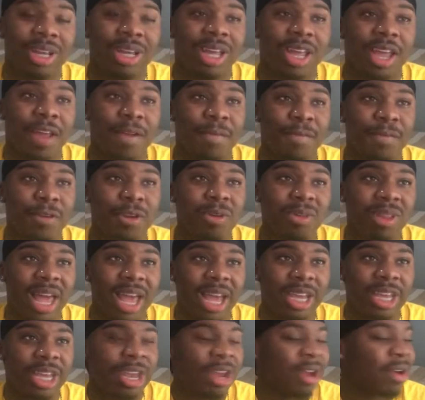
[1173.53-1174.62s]
If you
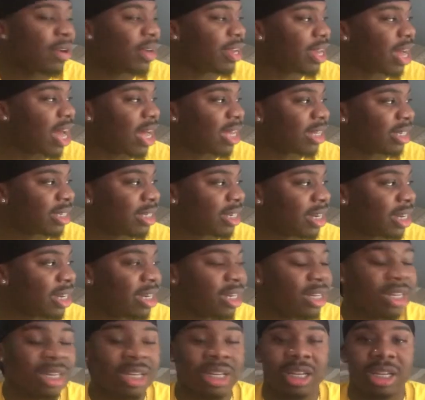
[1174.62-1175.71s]
like curiosity,
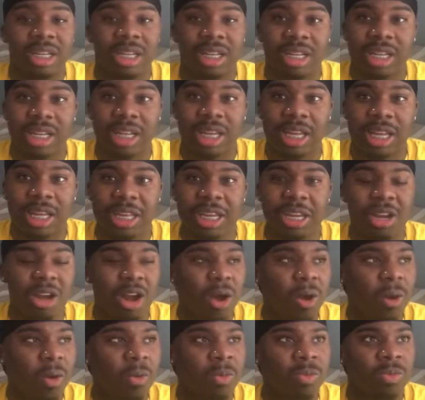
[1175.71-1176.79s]
you
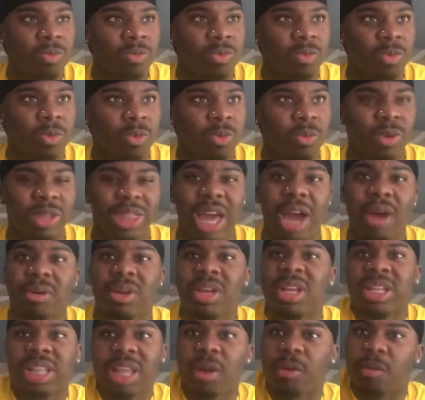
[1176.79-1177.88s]
know,
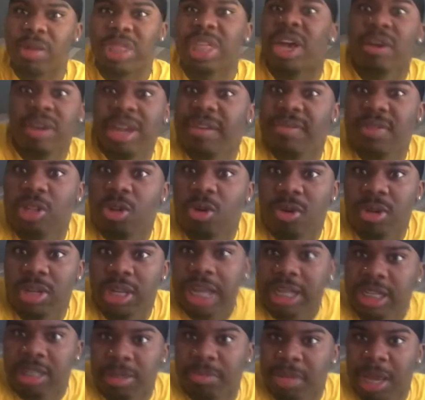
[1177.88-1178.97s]
without even doing
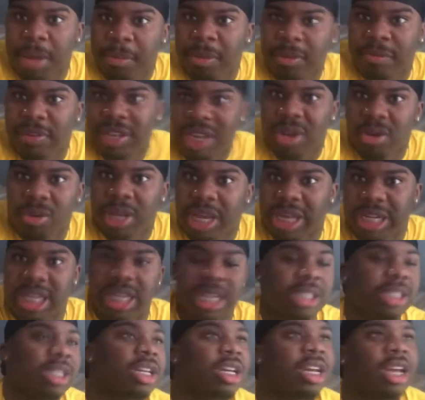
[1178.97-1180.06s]
like some type of video like
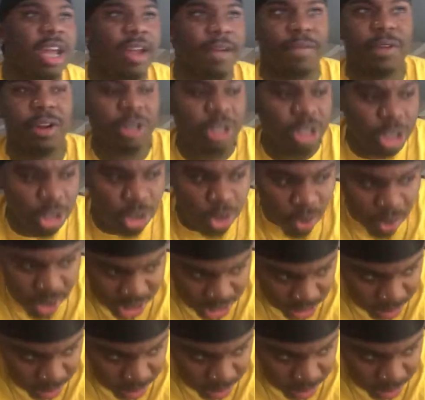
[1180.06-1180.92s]
this, if you're just doing this